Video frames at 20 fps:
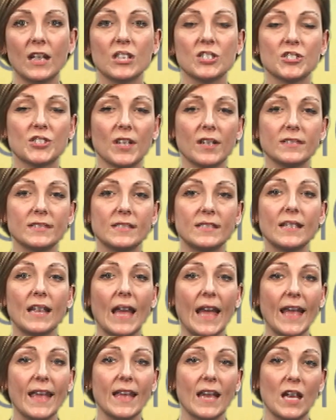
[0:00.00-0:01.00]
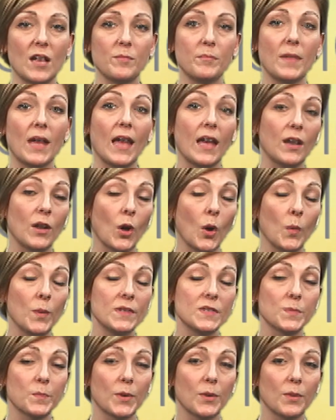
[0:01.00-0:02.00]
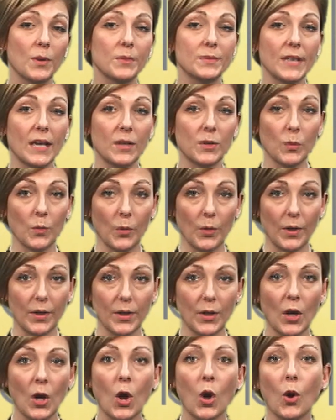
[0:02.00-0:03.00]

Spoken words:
sheltonam@owensboro.org,